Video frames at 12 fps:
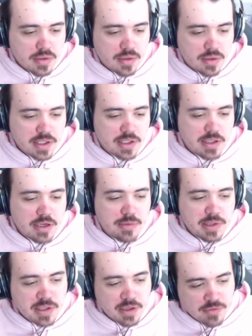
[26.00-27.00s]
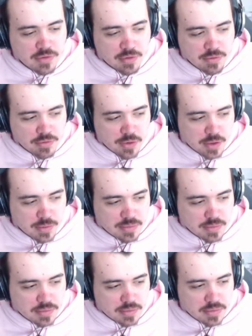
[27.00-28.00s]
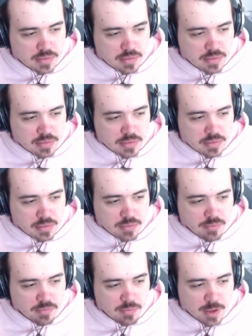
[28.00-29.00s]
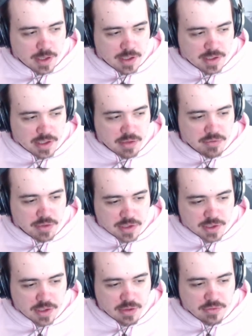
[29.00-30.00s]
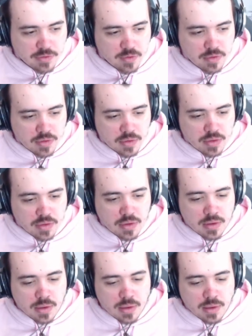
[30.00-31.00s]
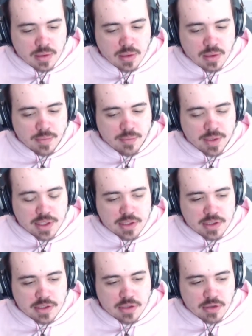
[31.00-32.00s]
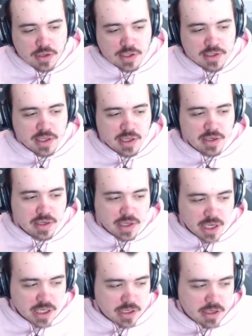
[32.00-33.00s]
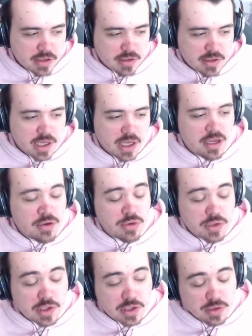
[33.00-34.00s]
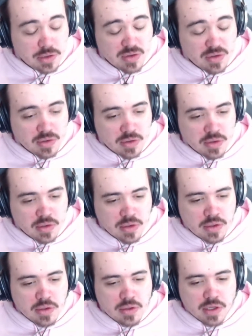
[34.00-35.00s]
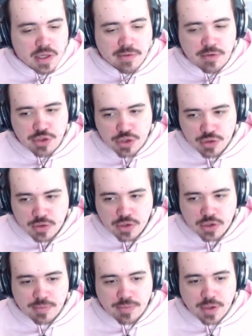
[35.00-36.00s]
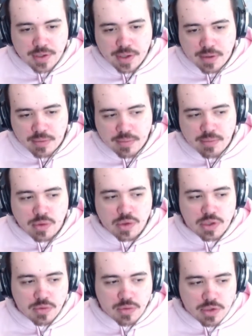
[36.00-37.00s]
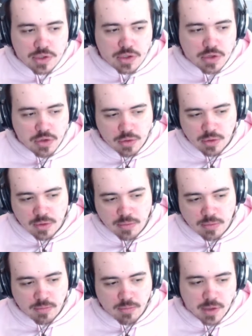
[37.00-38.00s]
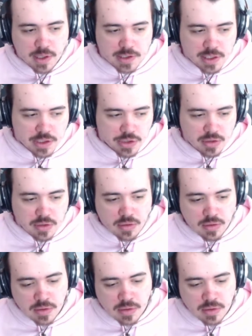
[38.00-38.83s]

That's a little bit different from realizing it for yourself but it's good as an indicator, and it also kind of attunes your body more towards your own realization.